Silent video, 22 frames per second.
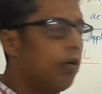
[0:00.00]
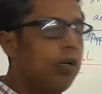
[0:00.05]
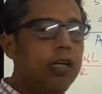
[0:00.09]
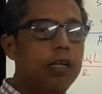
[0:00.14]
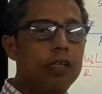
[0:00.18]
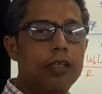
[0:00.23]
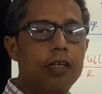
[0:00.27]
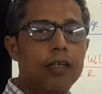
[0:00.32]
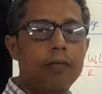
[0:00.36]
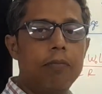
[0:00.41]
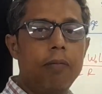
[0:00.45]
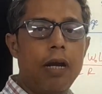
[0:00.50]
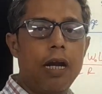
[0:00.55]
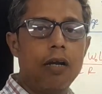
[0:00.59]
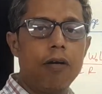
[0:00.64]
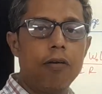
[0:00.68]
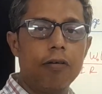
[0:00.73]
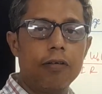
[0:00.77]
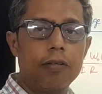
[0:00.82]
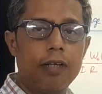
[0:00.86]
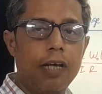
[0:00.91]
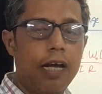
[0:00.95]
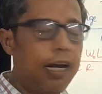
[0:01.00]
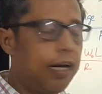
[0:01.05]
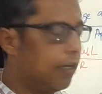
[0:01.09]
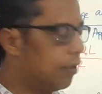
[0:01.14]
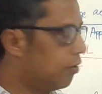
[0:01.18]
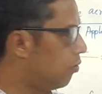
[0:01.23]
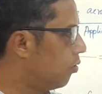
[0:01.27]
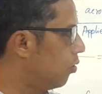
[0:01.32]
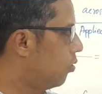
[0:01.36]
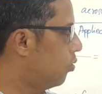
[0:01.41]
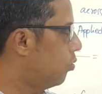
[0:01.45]
one is the bandwidth, right?
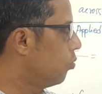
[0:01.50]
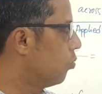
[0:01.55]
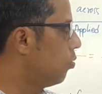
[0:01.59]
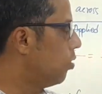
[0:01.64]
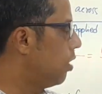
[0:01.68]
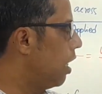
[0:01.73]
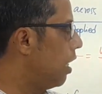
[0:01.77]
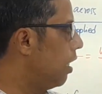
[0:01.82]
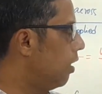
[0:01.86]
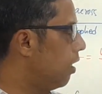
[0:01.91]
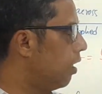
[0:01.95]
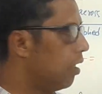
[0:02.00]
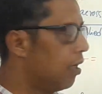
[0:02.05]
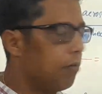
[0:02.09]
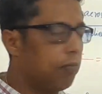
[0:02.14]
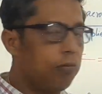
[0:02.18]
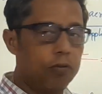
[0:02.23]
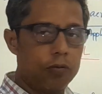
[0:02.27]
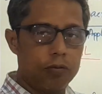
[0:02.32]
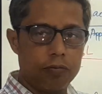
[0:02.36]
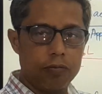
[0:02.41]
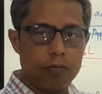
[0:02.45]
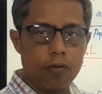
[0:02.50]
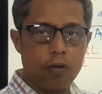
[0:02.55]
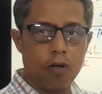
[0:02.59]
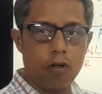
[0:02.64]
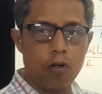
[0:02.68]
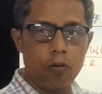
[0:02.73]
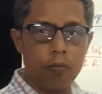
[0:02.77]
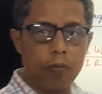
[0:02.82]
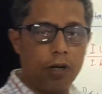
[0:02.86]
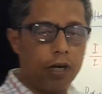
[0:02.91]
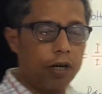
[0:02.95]
So 2 delta W
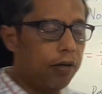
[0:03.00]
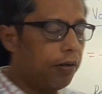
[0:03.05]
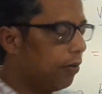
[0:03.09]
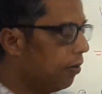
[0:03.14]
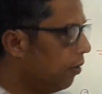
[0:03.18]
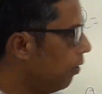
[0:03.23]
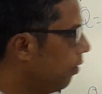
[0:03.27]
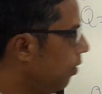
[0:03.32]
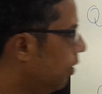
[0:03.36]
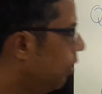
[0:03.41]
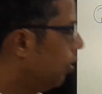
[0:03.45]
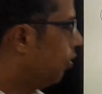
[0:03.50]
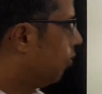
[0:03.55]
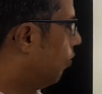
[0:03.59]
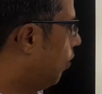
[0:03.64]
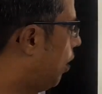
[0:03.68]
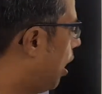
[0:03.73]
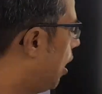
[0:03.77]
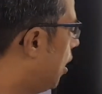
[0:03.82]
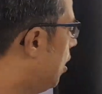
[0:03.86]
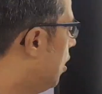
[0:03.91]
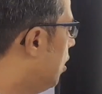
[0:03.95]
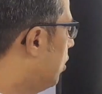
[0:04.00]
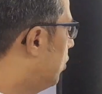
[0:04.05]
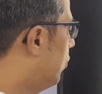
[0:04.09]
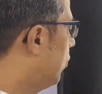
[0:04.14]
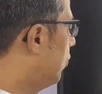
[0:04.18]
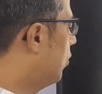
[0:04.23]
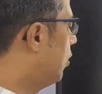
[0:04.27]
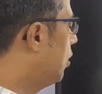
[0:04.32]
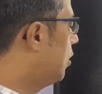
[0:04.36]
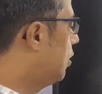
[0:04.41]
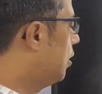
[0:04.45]
or omega. Okay,
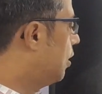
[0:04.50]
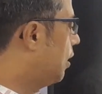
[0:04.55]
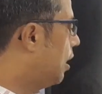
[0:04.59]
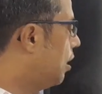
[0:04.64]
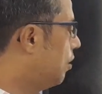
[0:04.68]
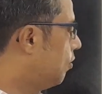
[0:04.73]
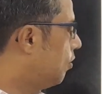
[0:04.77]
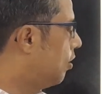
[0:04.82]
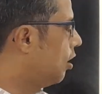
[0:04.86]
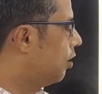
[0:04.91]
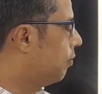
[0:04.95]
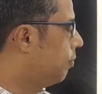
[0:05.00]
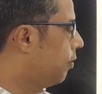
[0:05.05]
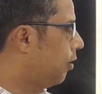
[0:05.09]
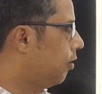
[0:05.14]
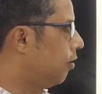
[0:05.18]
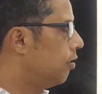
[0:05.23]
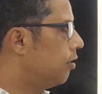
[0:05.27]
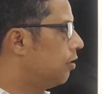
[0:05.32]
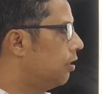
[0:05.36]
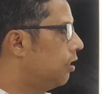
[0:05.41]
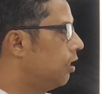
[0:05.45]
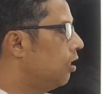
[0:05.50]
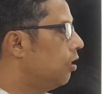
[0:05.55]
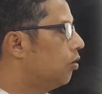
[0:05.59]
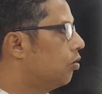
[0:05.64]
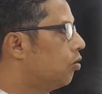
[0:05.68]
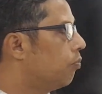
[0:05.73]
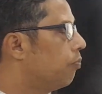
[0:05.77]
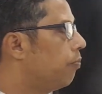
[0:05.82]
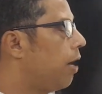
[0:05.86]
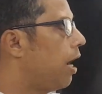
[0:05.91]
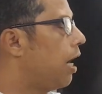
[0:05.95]
so this is resonant frequency.
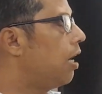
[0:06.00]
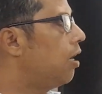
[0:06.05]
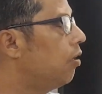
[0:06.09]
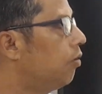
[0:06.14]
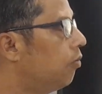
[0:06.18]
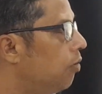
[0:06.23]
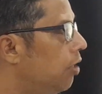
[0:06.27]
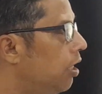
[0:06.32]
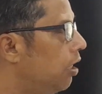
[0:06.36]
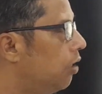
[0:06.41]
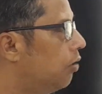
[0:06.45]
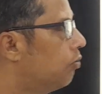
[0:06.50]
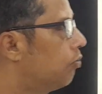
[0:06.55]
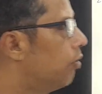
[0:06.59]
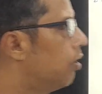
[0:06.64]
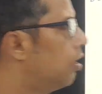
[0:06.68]
So bandwidth,